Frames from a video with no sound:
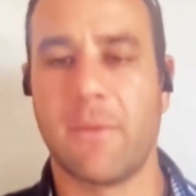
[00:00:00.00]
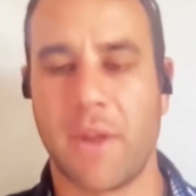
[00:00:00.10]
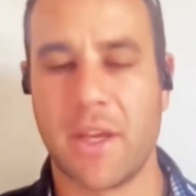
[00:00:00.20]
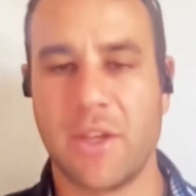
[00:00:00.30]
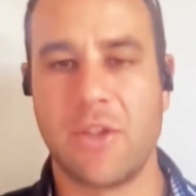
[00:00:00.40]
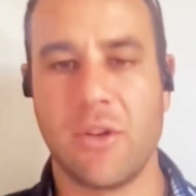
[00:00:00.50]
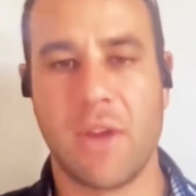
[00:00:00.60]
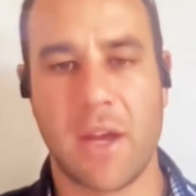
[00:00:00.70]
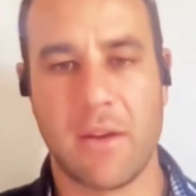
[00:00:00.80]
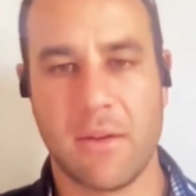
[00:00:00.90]
If they can do
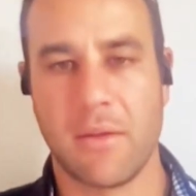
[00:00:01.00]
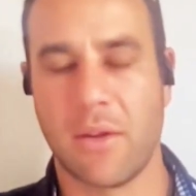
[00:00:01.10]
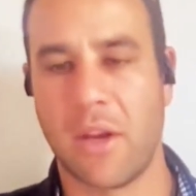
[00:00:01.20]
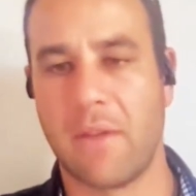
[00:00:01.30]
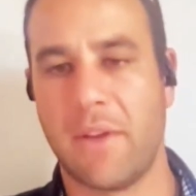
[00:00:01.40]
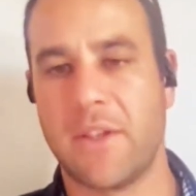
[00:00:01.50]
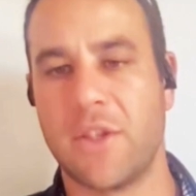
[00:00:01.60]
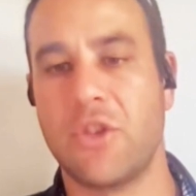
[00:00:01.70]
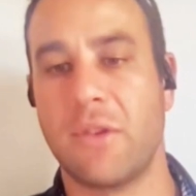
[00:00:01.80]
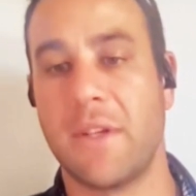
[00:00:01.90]
that, you're going to have
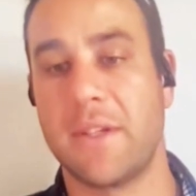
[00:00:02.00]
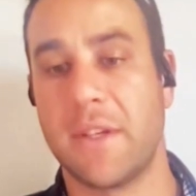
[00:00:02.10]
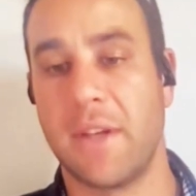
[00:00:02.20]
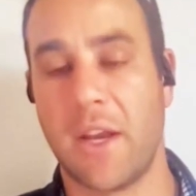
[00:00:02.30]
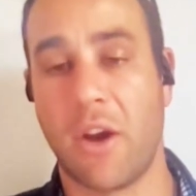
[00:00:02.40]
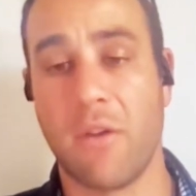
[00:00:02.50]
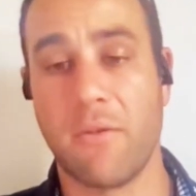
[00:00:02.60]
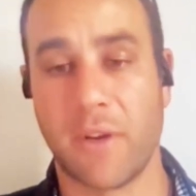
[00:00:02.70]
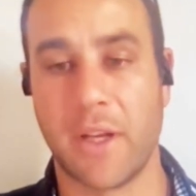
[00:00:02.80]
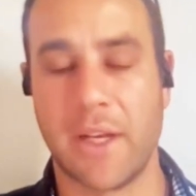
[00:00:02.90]
less injuries and
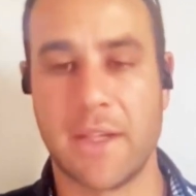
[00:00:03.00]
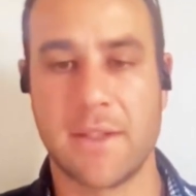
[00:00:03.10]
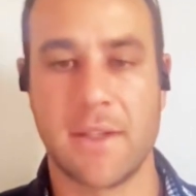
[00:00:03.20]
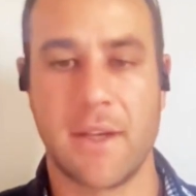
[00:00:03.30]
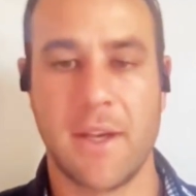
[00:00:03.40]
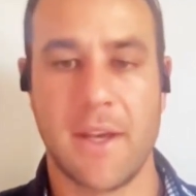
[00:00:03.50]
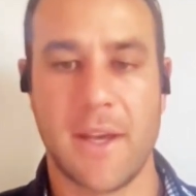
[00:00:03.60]
hopefully less